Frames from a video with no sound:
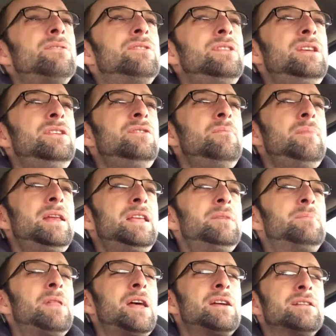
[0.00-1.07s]
the new mini
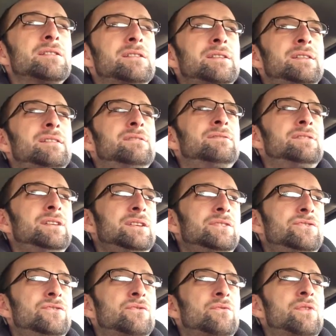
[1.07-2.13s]
player
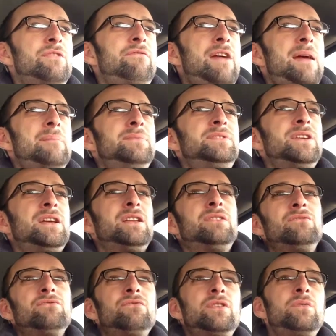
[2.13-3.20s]
is revamped
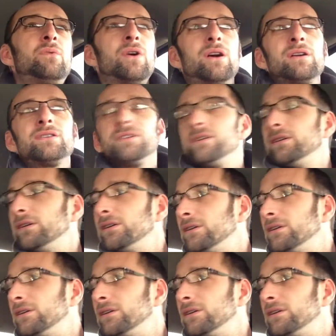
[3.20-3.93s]
and reworked